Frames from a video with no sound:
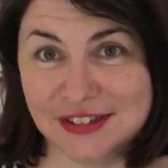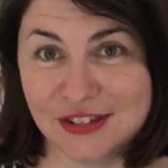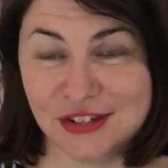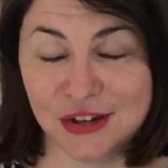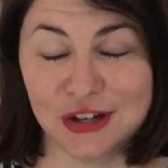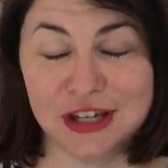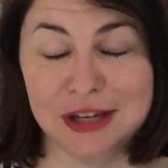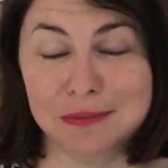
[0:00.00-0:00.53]

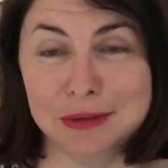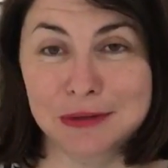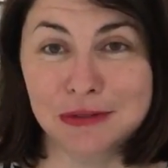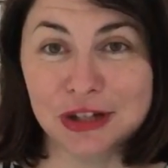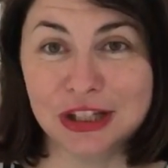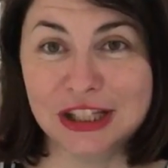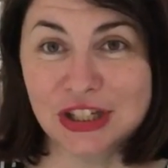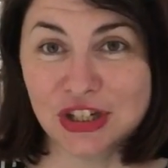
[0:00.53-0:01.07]
So it can be
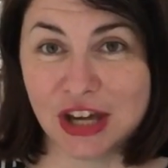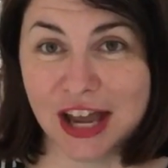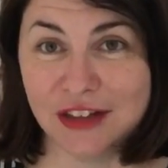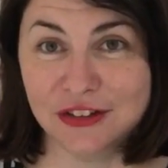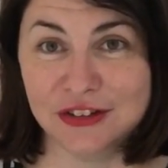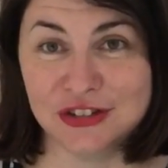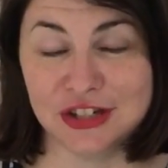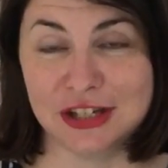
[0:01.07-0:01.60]
really
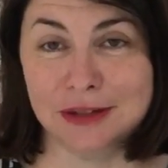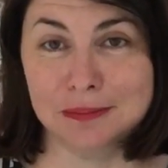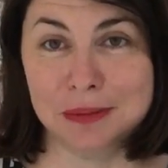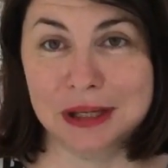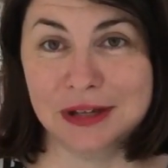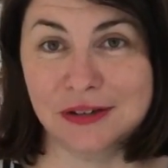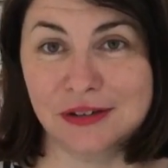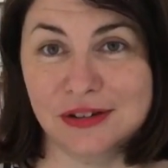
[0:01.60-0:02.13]
challenging
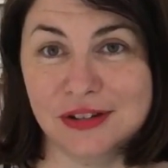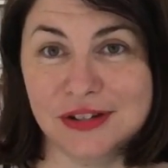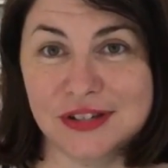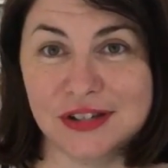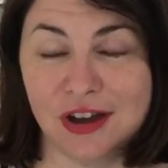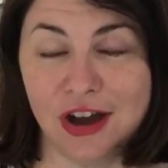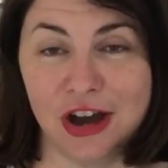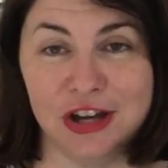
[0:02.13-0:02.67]

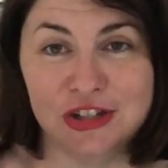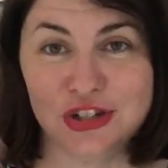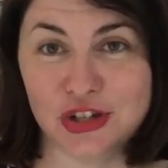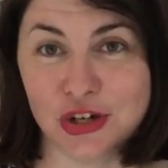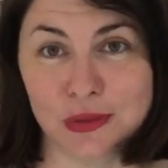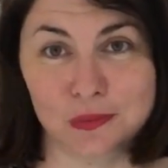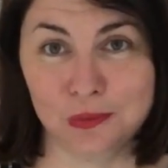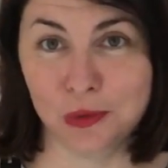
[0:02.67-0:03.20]
because I
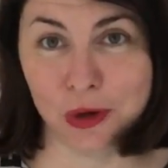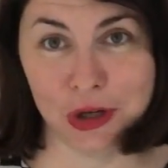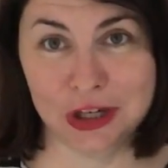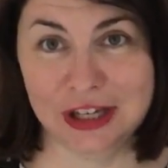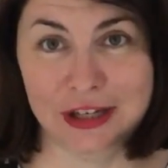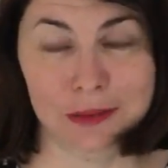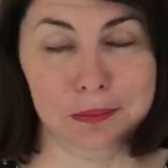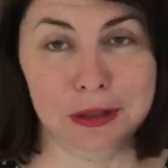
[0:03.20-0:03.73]
don't
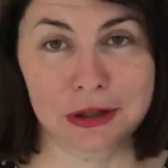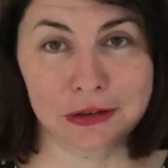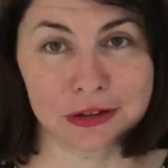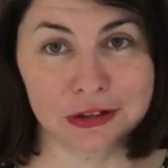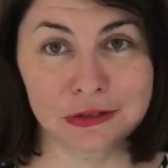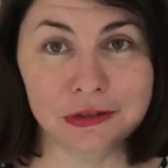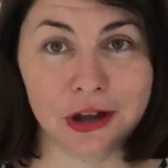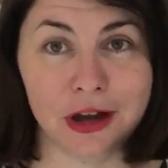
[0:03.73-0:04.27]
work in
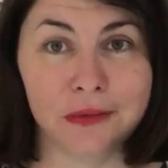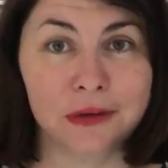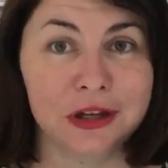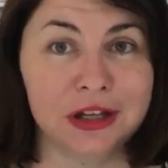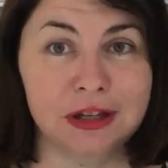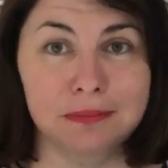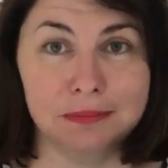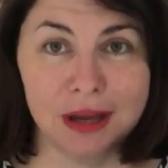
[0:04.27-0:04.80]
imperial, I
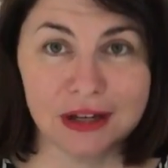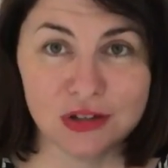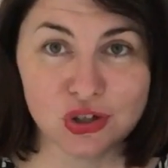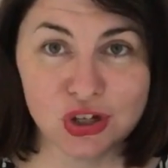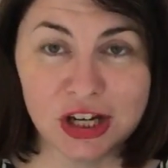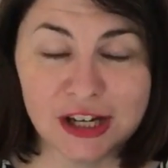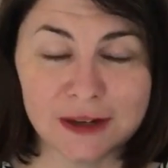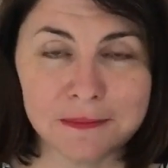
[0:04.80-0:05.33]
work in
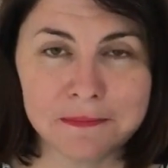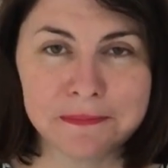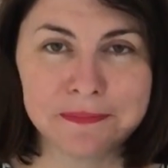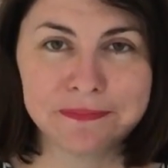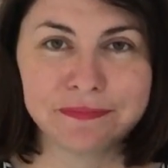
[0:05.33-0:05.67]
metric.